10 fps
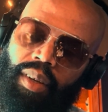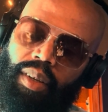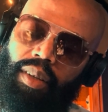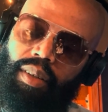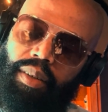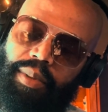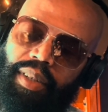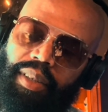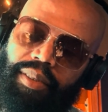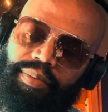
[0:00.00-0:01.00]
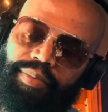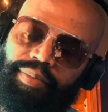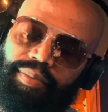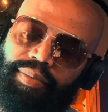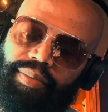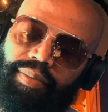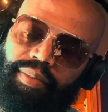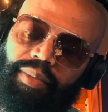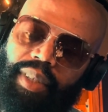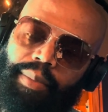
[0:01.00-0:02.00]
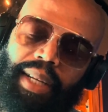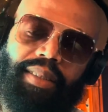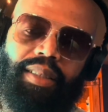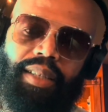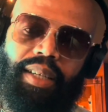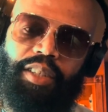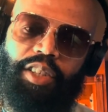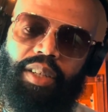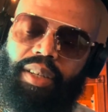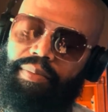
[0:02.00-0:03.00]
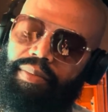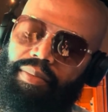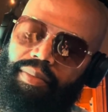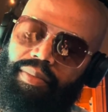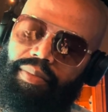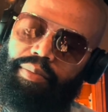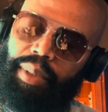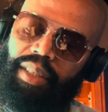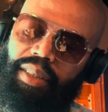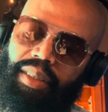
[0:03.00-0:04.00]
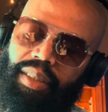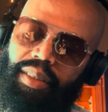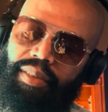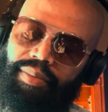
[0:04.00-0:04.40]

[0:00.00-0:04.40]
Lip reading: You know what I'm saying? Keep that sun energy up. Be the sun,